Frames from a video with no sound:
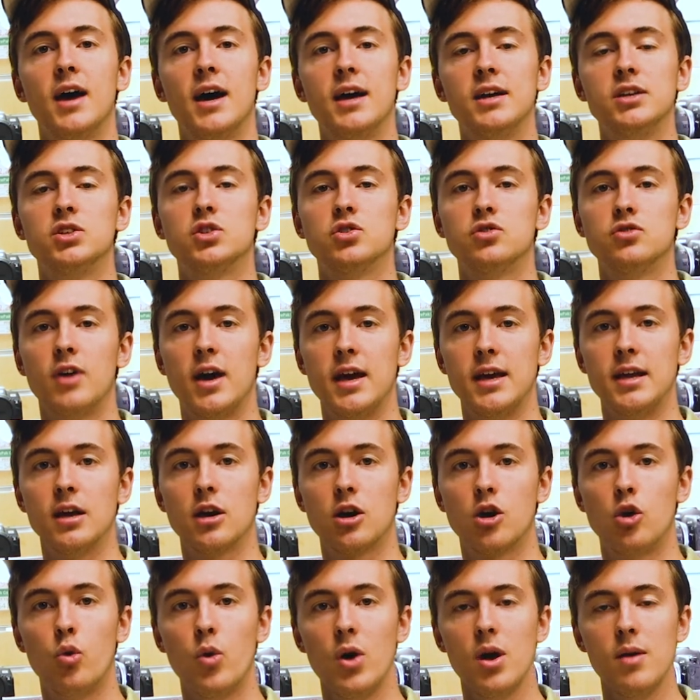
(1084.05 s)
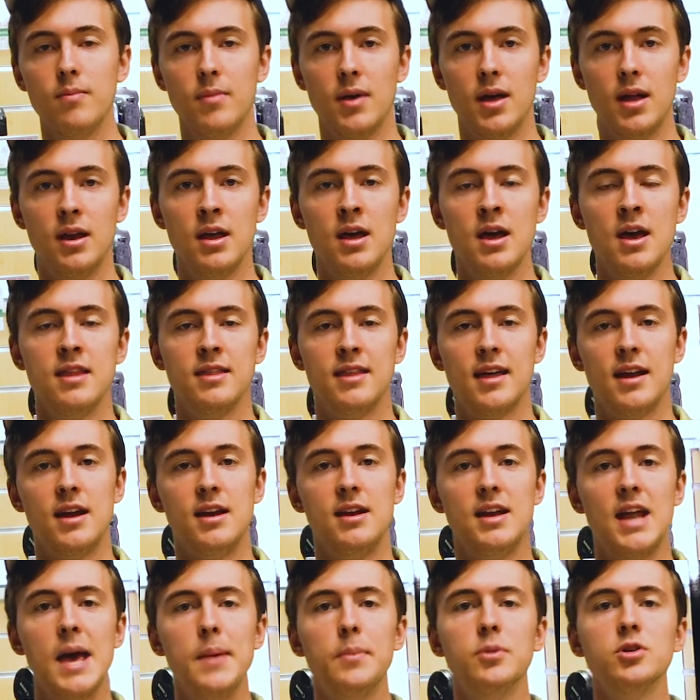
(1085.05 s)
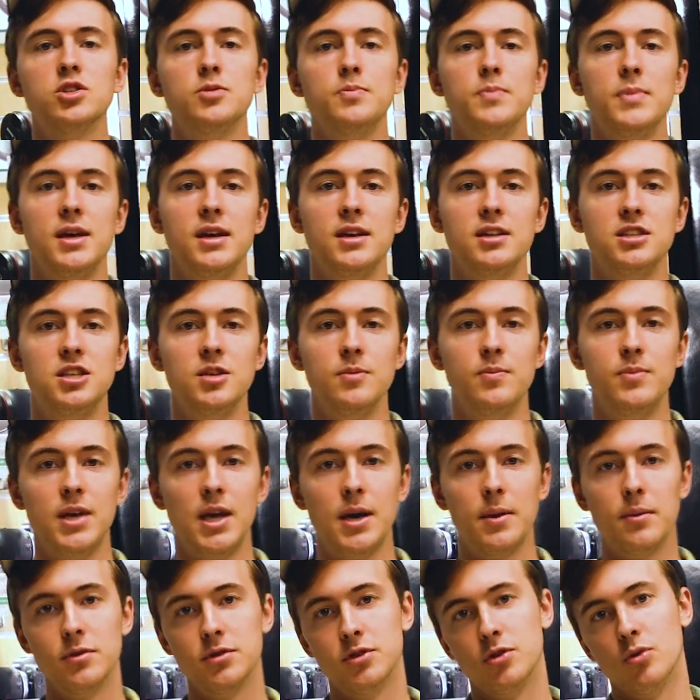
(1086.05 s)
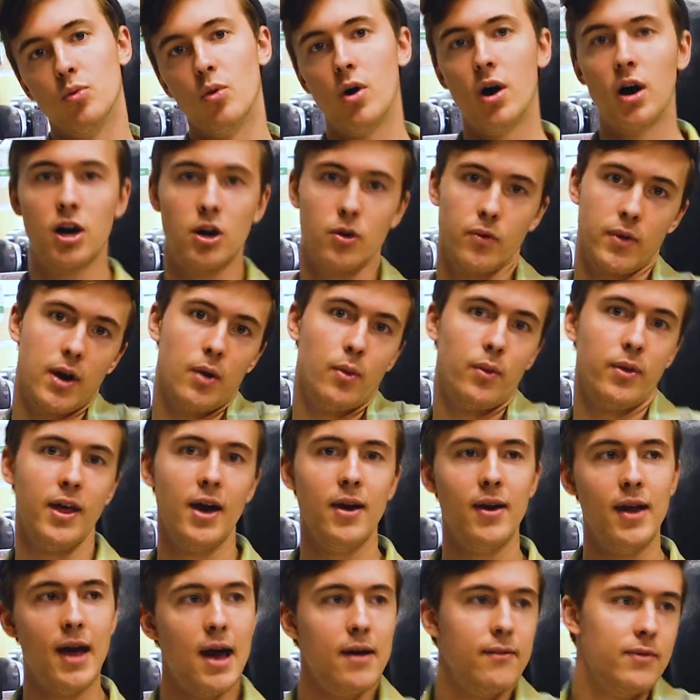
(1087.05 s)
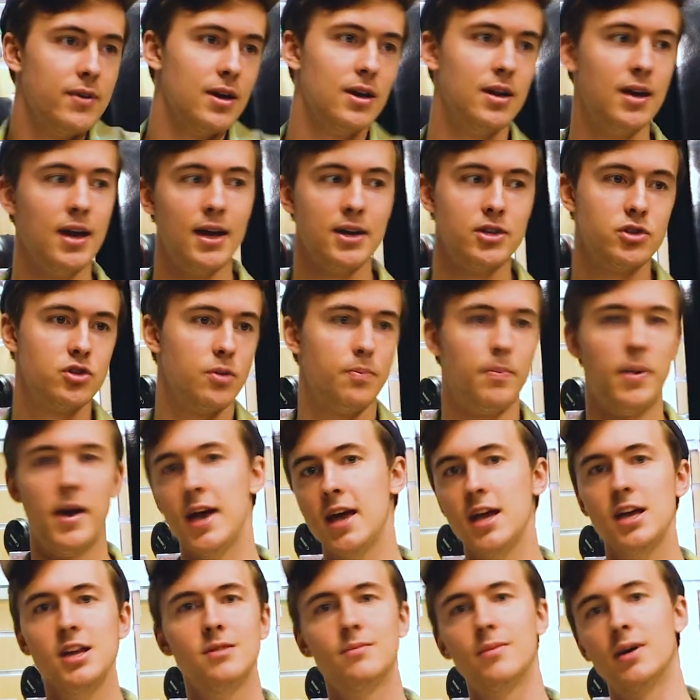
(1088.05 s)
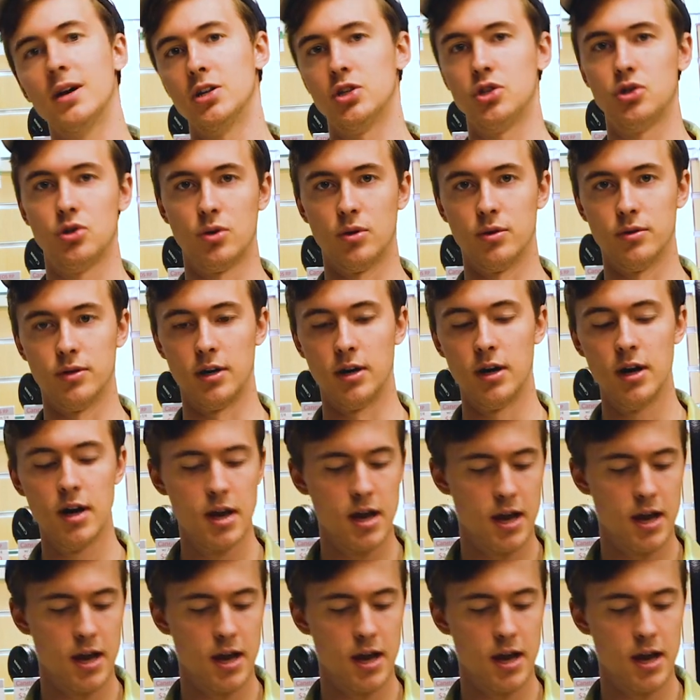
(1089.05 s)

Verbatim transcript: nice light equipment that enables me to be able to walk around without having an extra pain in my shoulder.